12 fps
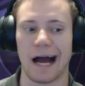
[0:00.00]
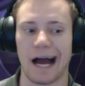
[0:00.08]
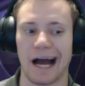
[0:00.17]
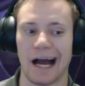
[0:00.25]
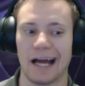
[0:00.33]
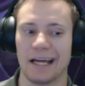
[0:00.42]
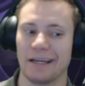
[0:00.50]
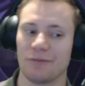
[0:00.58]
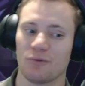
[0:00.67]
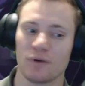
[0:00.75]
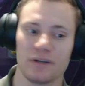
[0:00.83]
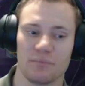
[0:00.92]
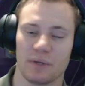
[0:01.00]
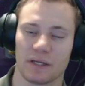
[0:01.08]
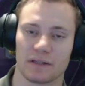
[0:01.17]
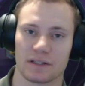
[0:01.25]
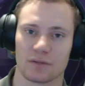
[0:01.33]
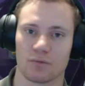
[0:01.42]
I wouldn't
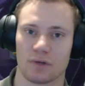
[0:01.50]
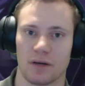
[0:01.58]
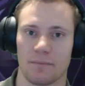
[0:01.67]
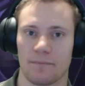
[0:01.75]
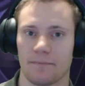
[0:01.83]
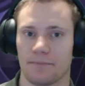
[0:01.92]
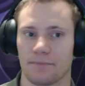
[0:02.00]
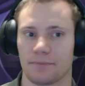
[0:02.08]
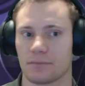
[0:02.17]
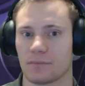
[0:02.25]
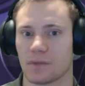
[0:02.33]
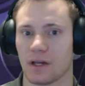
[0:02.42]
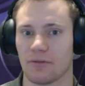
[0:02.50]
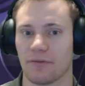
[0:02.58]
pick this one up. Now,